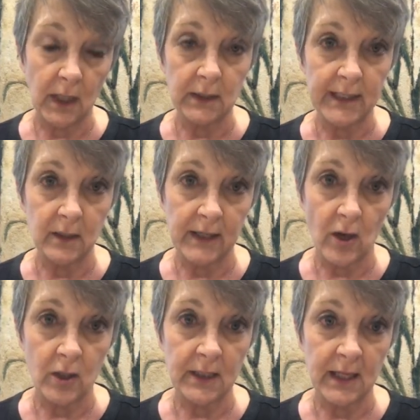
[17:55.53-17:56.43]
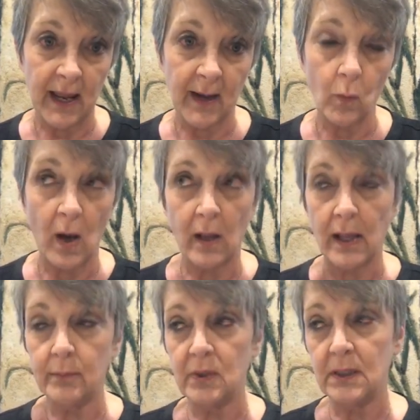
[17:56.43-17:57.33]
legally on today while
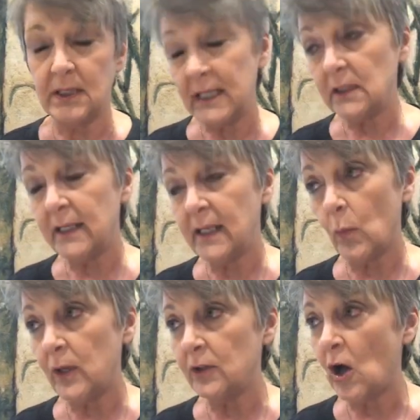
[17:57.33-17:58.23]
I'm dealing with